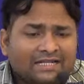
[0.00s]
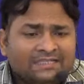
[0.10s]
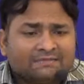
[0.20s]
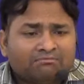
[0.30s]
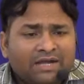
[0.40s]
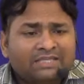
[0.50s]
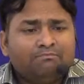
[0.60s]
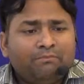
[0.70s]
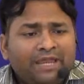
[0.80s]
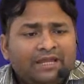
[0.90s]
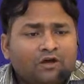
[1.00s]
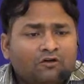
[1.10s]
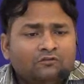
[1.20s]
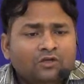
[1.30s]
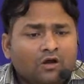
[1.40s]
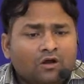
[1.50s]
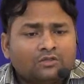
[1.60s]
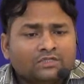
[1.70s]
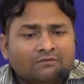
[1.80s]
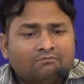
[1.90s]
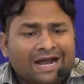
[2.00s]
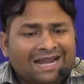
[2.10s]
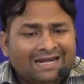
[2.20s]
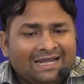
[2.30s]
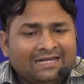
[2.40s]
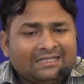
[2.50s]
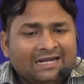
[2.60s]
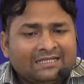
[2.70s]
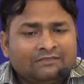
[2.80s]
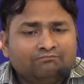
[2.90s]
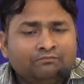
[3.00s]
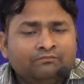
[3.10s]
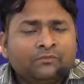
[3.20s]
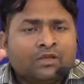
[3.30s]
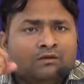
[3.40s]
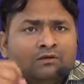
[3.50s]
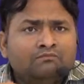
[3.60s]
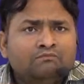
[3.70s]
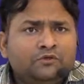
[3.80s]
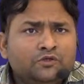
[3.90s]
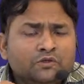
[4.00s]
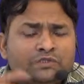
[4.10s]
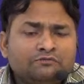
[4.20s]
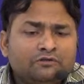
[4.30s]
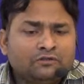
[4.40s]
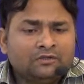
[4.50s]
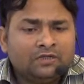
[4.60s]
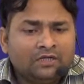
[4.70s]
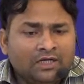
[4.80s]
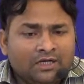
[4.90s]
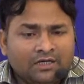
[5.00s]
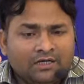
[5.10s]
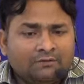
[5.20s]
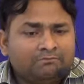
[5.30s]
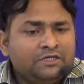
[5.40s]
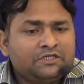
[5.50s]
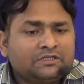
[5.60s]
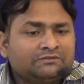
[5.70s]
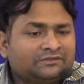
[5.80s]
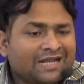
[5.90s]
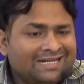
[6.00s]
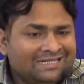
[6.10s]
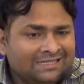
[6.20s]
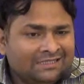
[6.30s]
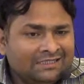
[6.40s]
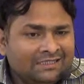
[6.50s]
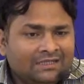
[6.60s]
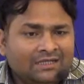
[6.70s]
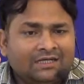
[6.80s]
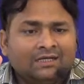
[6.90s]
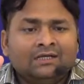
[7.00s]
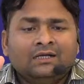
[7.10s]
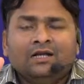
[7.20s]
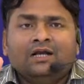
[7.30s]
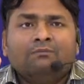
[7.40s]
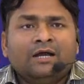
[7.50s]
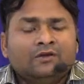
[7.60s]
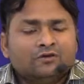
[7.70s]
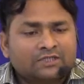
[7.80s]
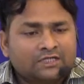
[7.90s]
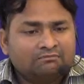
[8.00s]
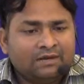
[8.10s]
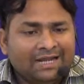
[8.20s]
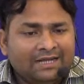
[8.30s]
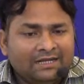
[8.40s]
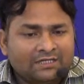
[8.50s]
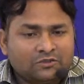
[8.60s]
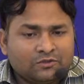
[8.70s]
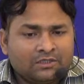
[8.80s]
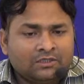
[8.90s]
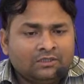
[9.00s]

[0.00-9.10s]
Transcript: is by the pen of Oscar Wilde, and that is a beautiful piece of writing by Oscar Wilde actually.